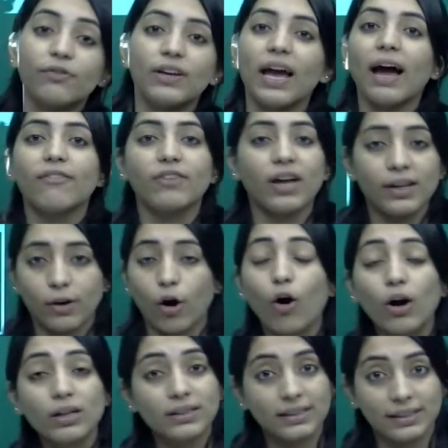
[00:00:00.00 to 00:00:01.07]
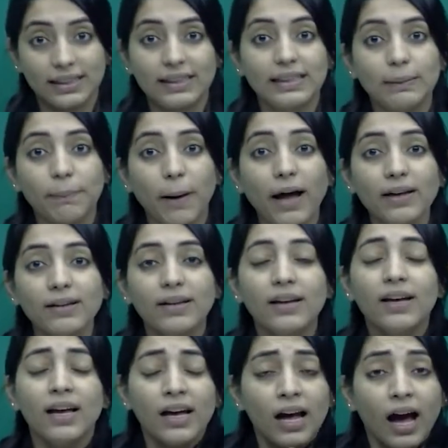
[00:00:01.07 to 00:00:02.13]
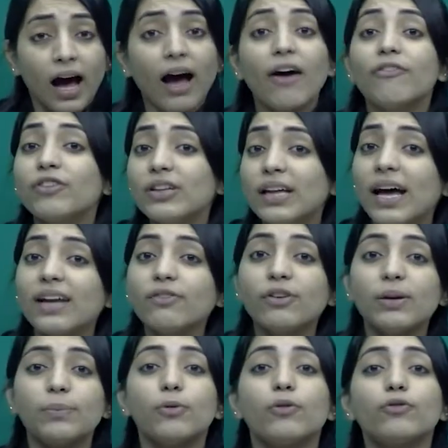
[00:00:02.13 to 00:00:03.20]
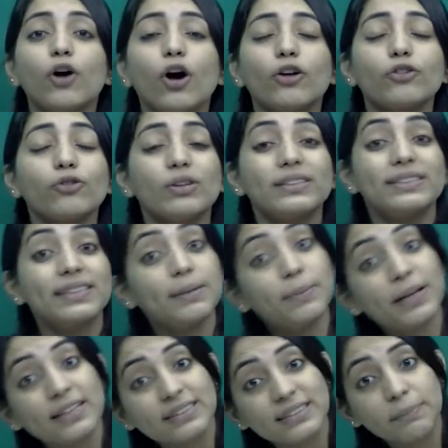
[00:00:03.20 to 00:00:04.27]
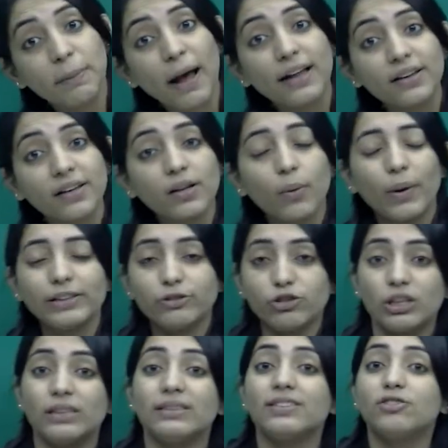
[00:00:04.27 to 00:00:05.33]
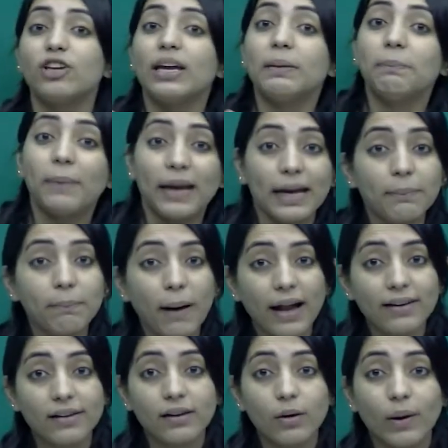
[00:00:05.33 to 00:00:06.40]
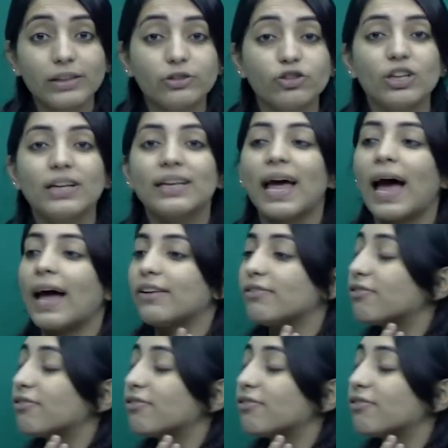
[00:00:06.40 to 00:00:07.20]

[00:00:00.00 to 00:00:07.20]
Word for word: We have done all the theory part. After that, we moved on to the C B S E pattern questions, J E E main pattern question, and